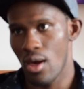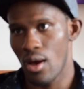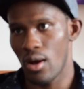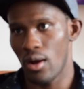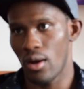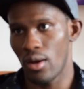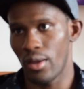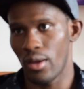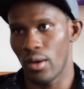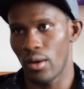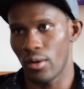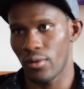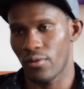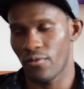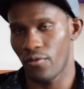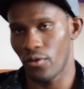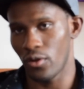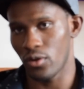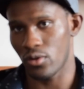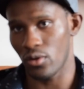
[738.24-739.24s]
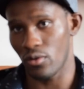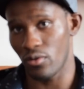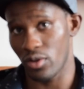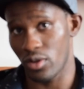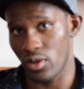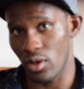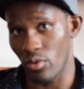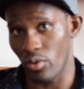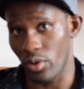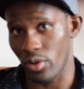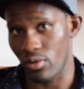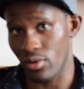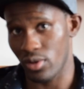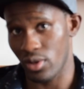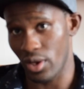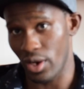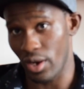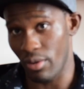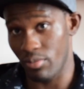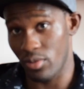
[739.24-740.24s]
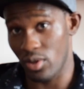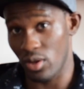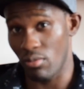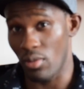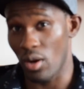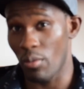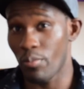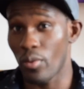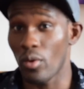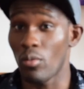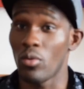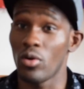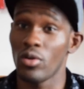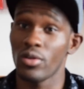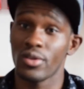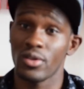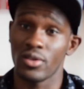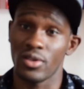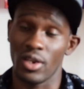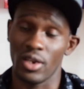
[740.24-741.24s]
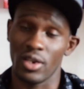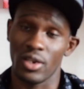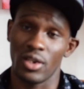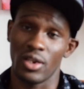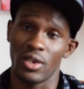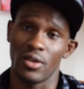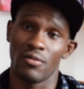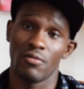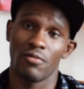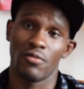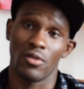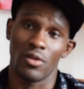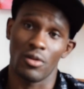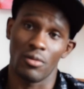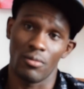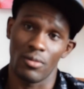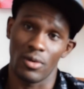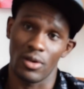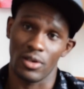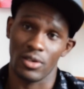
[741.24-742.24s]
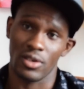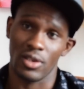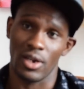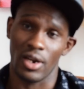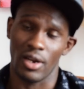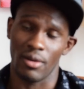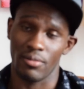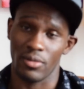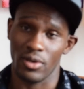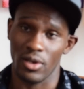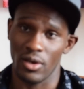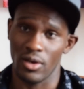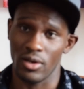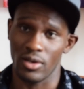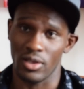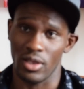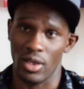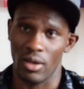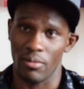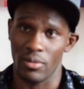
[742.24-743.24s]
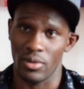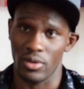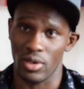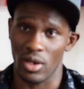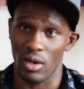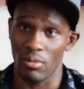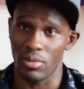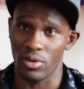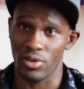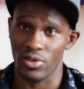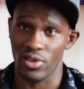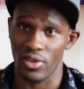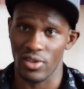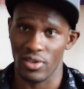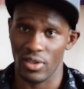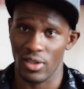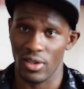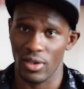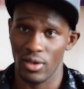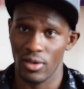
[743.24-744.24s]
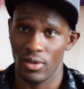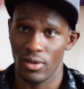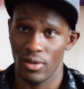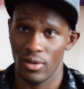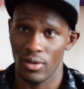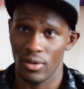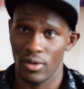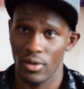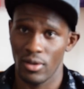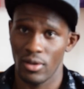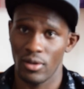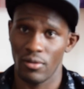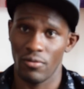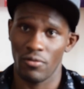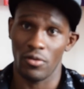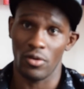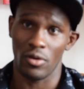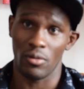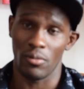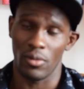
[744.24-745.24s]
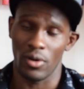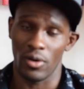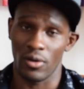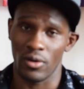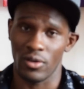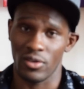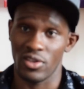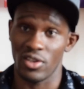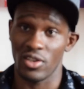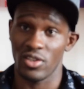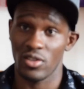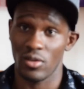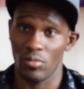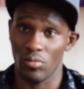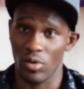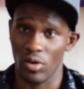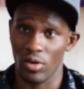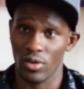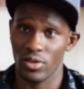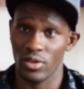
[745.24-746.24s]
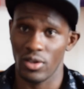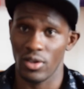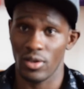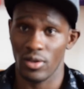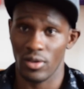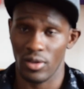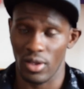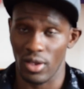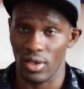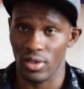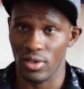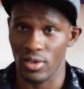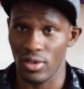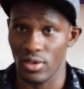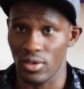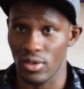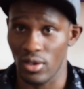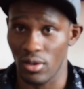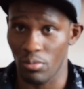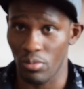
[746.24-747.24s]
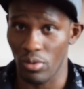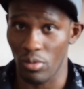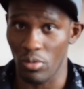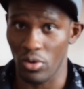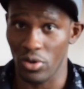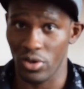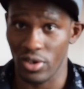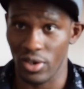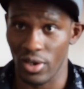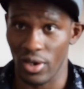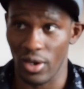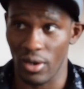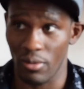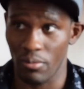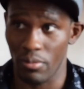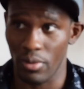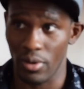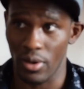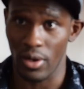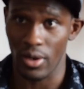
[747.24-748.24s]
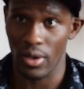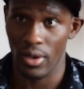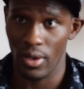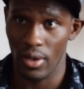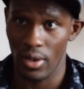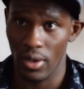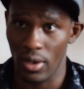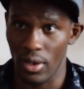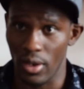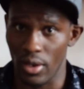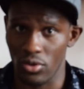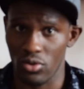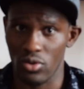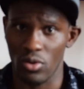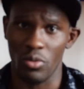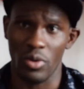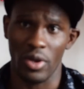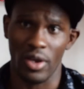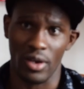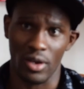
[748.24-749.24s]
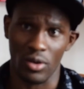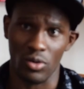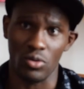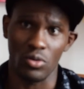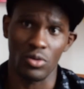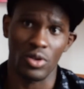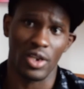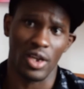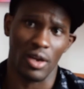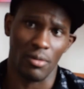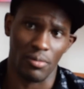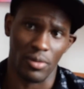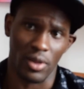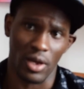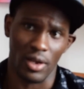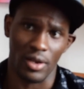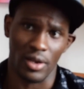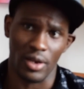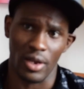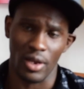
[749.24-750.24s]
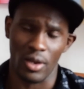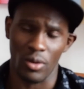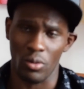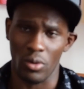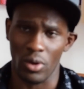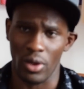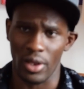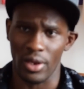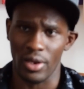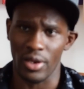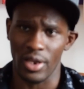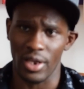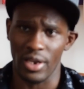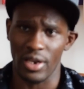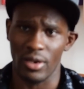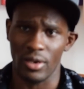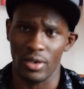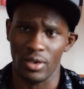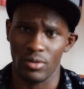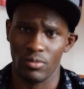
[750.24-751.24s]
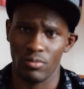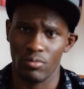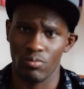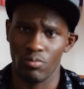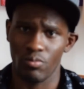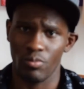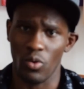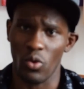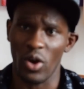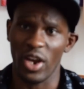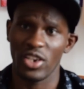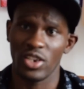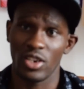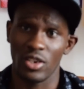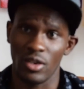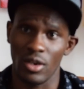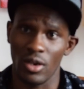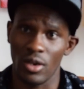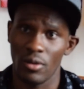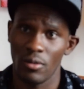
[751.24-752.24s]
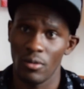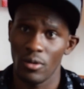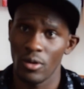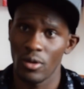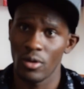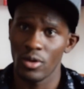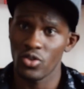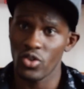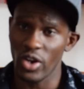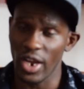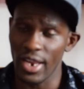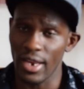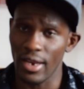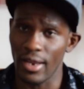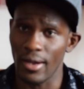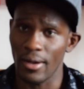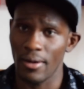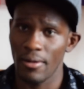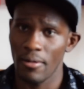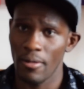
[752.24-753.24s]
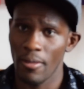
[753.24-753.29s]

At first obviously went to Southampton. My promoter is actually from Southampton. His name is Albert Siesta, from Siesta Boxing. That is a promotion company. And so we had a good camp down there. He had a Russian trainer.